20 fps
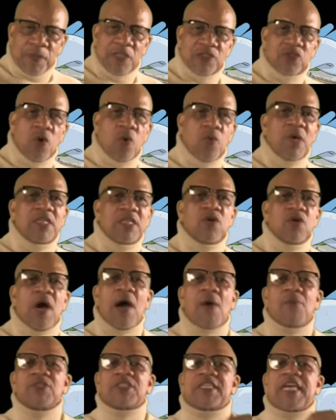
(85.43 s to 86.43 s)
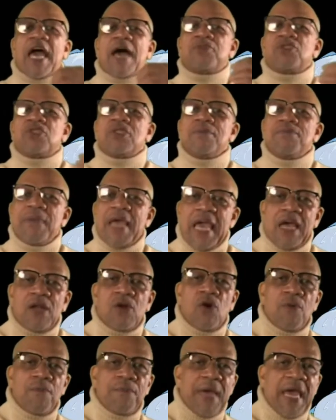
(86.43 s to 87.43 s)
So whether I was capturing man
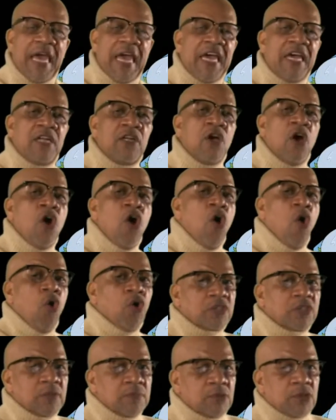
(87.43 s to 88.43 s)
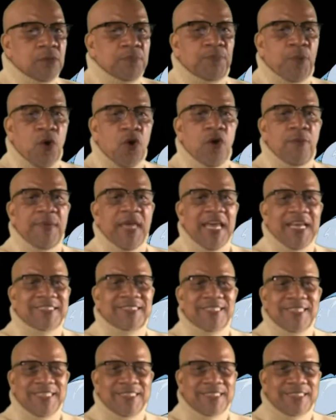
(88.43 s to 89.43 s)
on man or some superb,
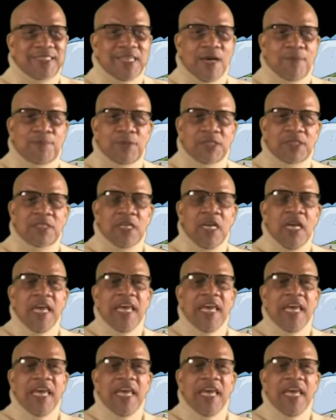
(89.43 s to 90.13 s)
excellent steppers,